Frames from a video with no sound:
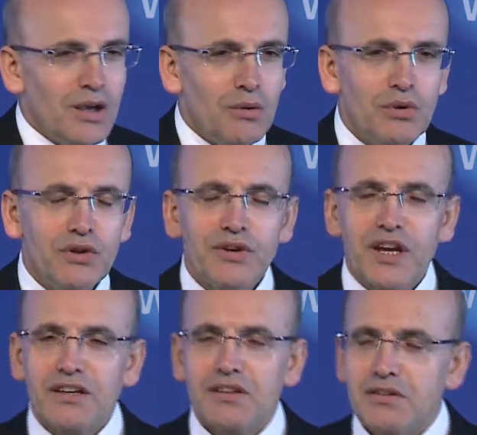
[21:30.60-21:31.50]
we
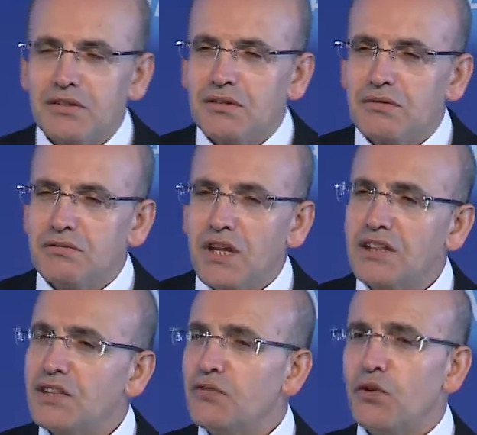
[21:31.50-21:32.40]
rank
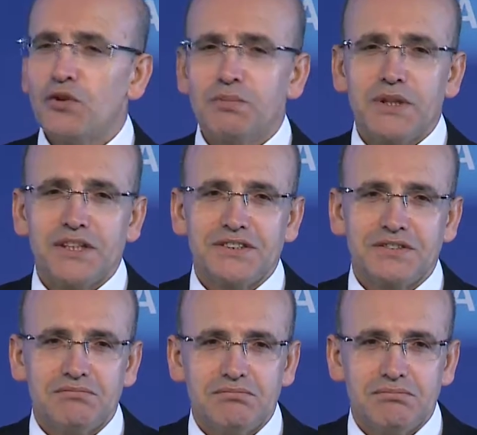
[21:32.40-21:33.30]
94th place.
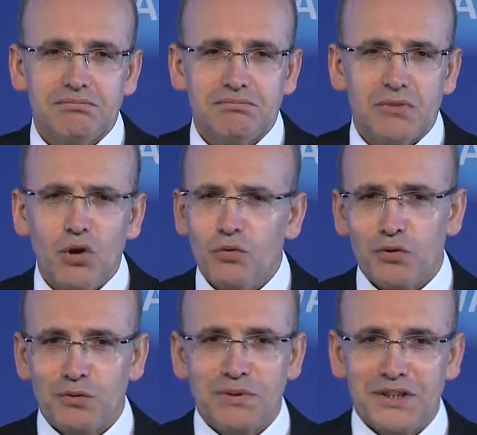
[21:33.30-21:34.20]

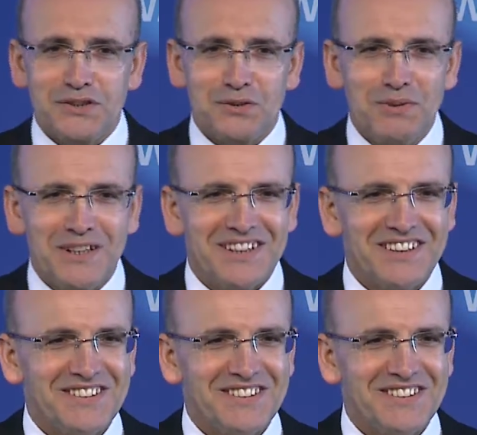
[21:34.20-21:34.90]
Awful place to be.